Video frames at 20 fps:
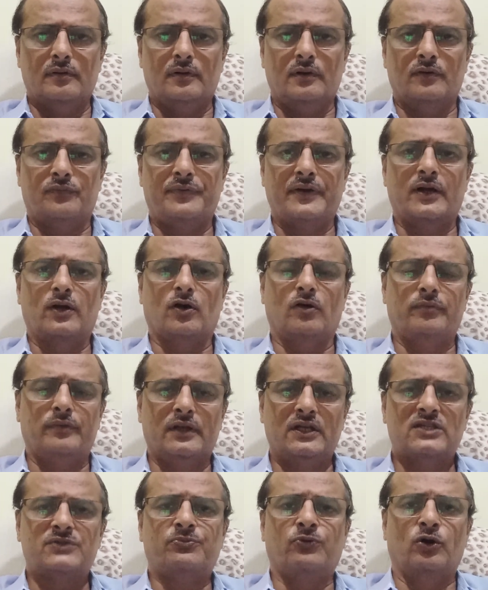effect of
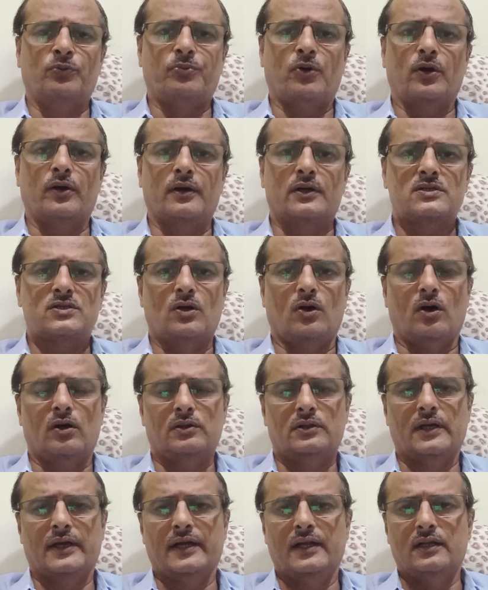these food products
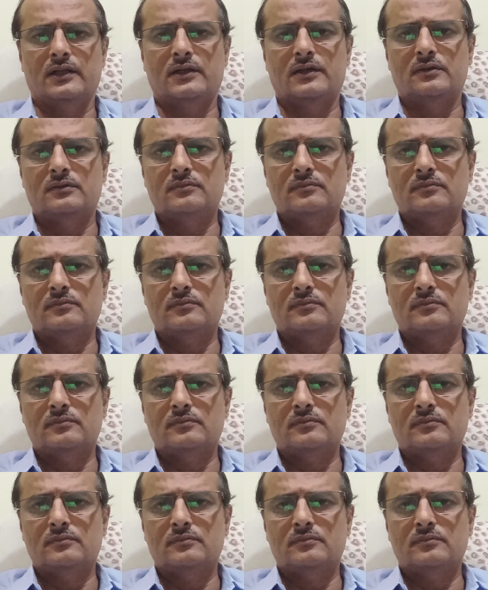on the health.